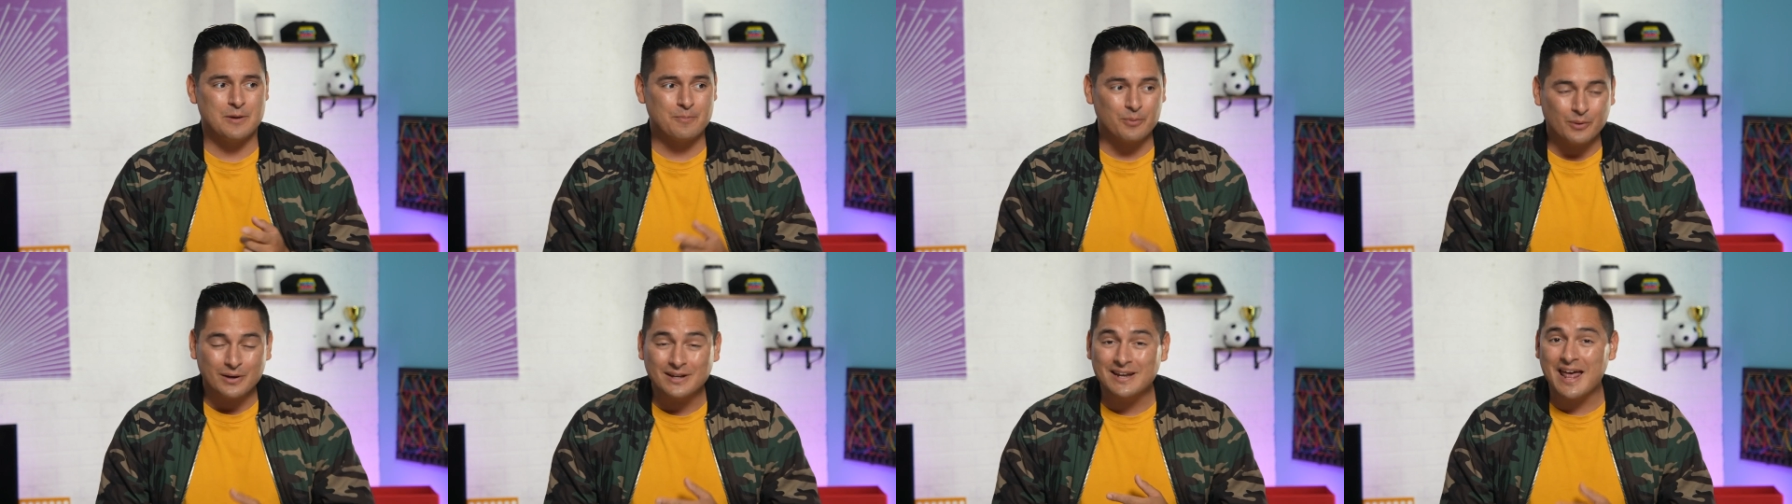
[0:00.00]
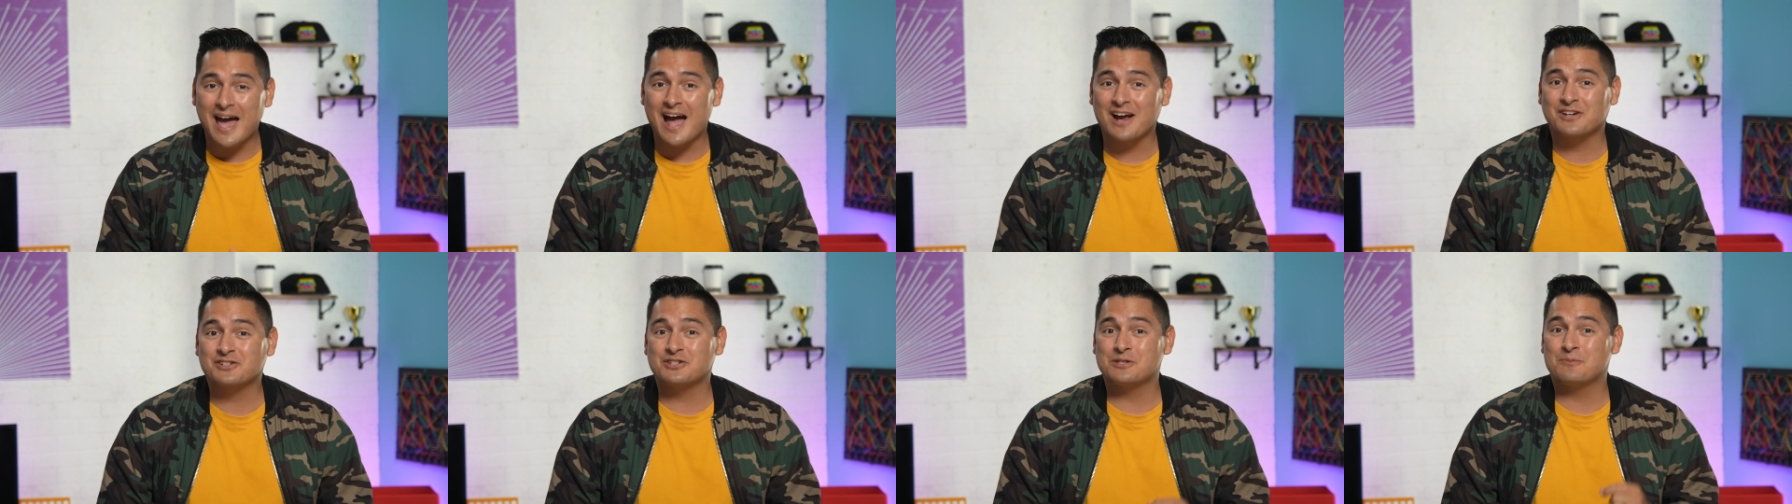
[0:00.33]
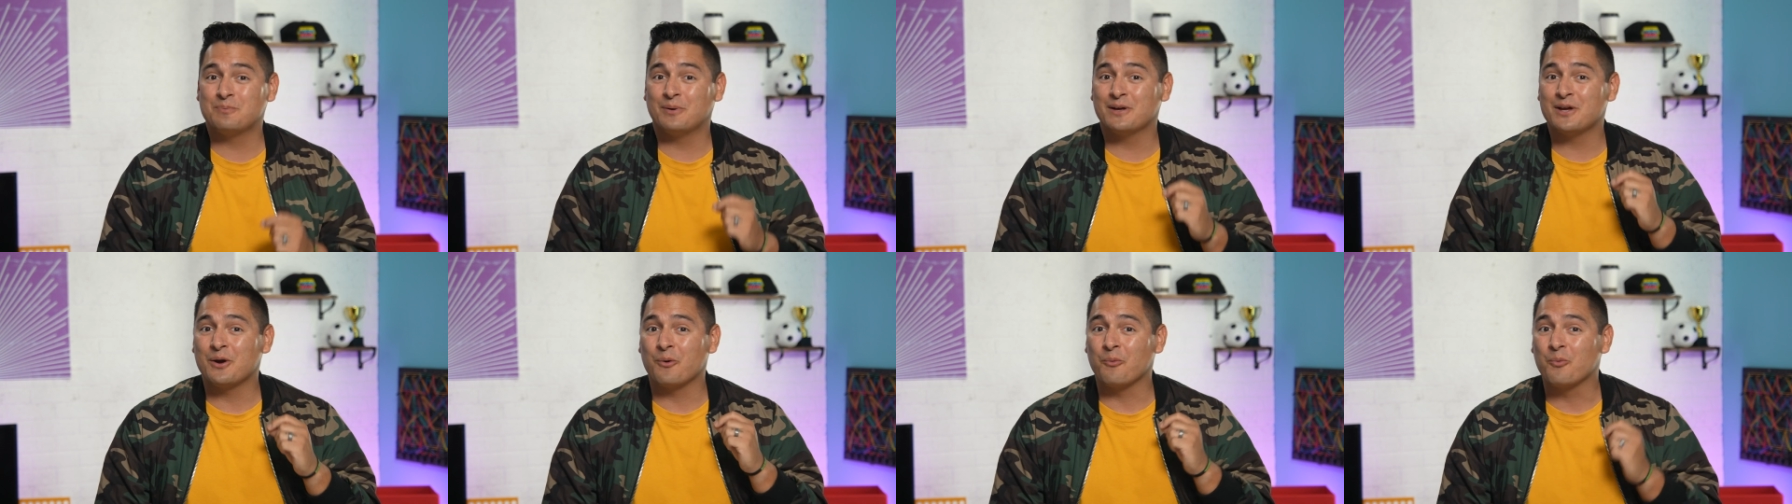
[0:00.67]
people can
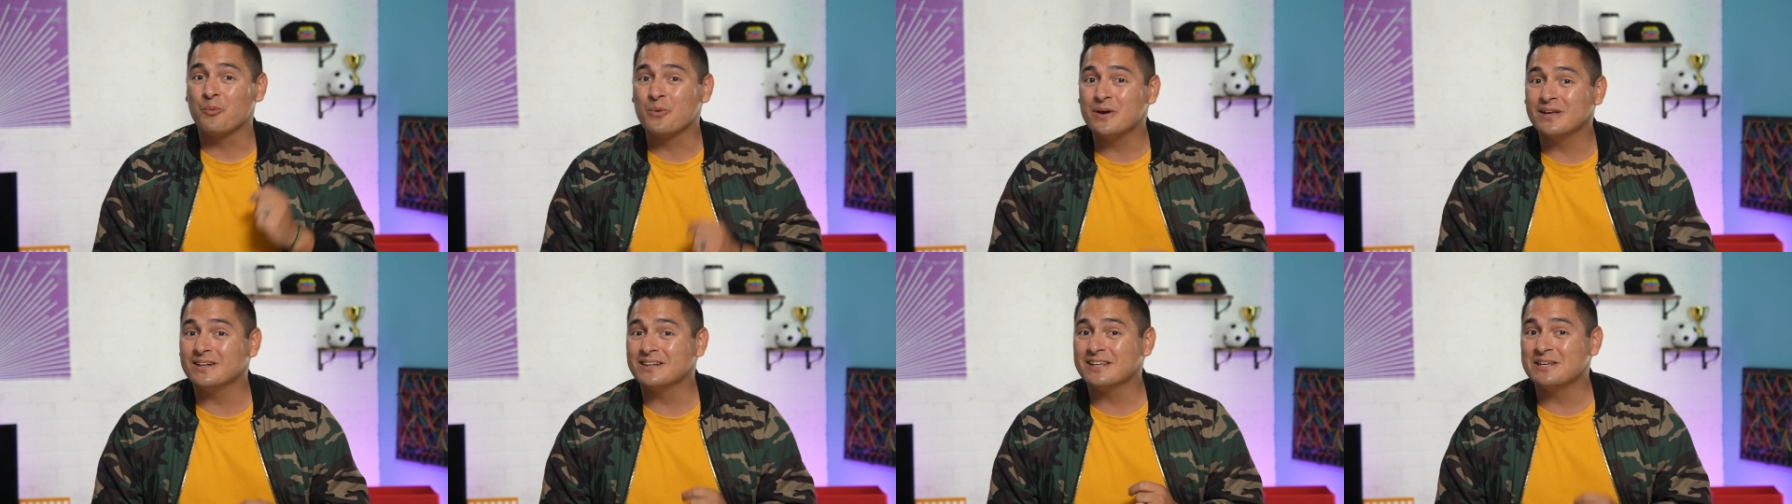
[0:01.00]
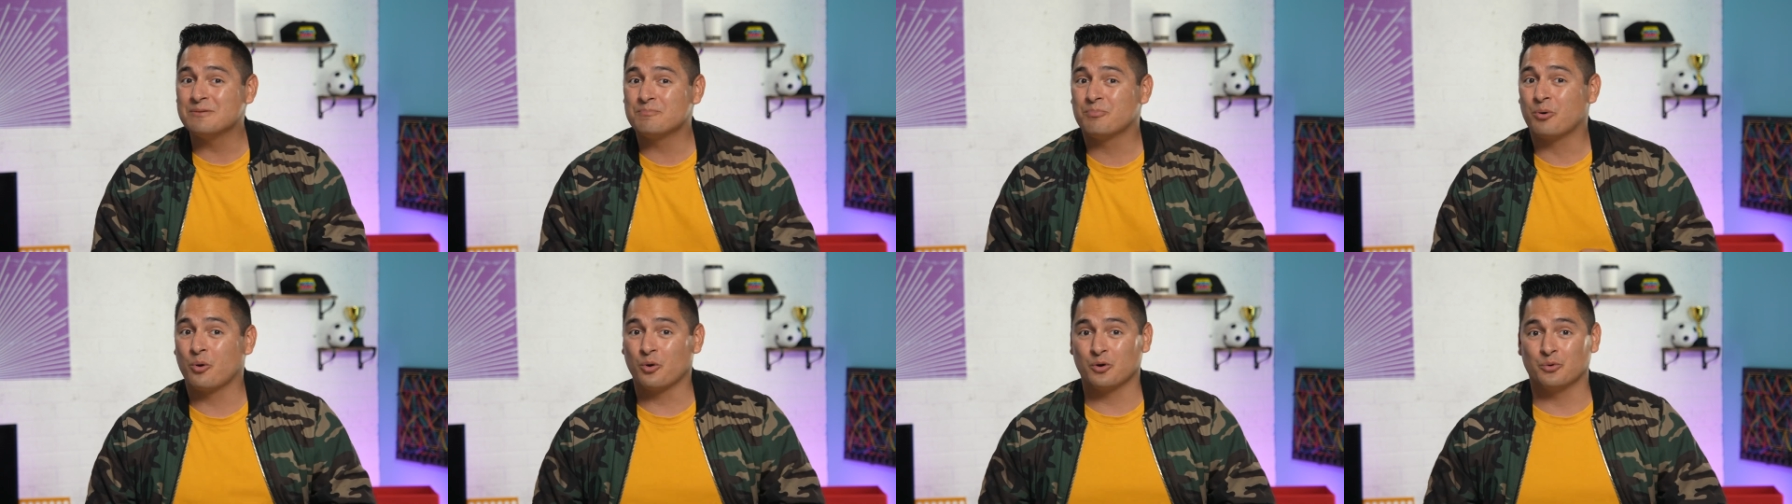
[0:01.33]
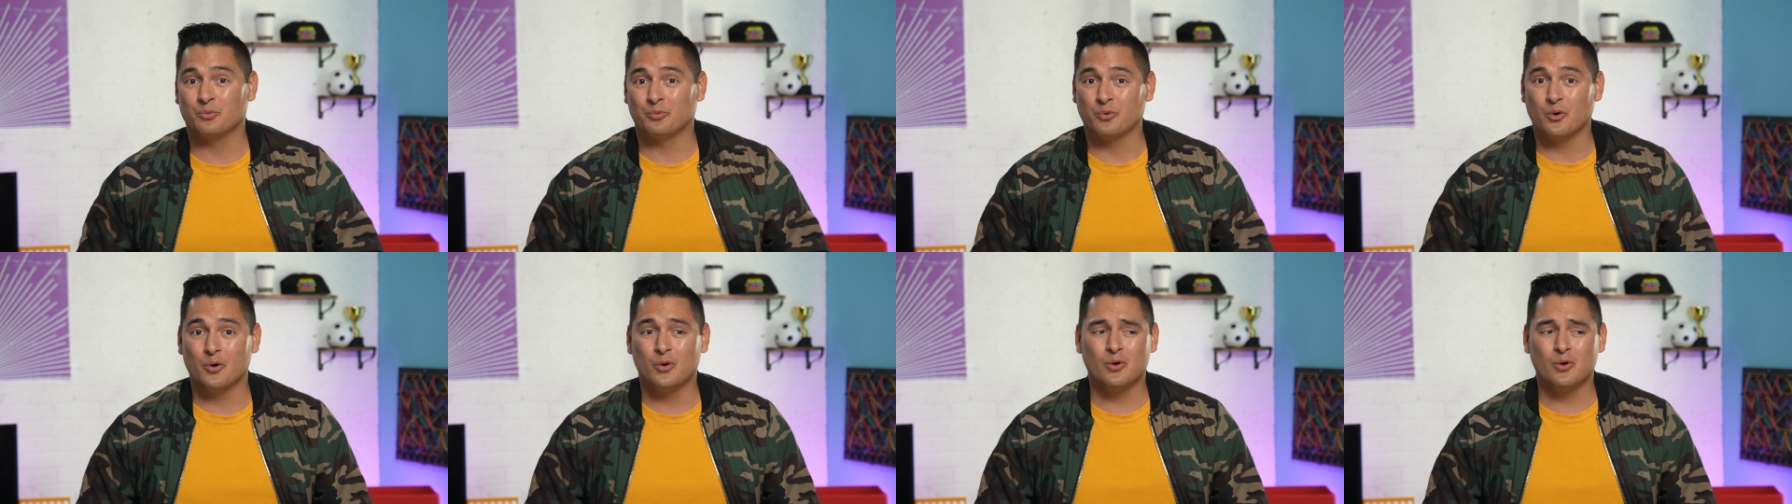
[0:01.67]
actually play a really important